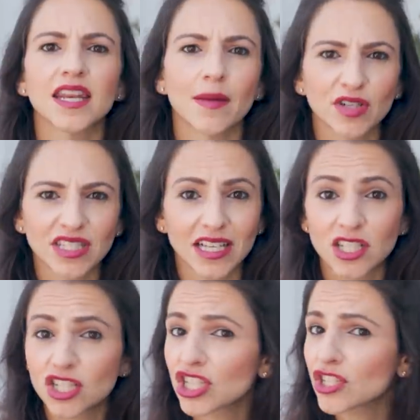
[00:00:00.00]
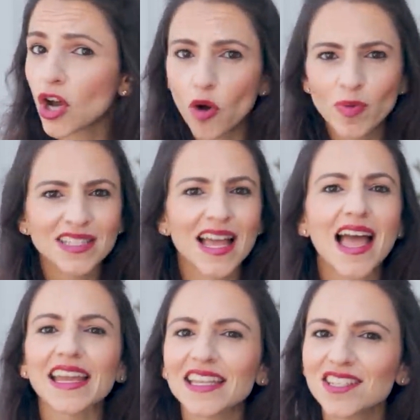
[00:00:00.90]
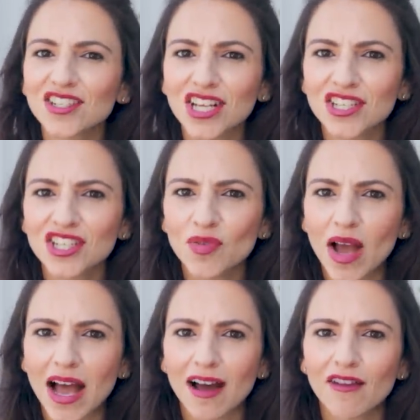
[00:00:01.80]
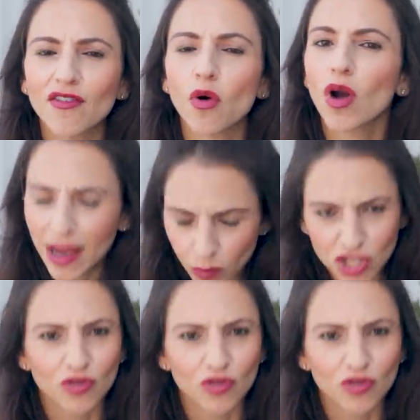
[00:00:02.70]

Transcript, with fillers: Number 6, she's open to any suggestions you have and will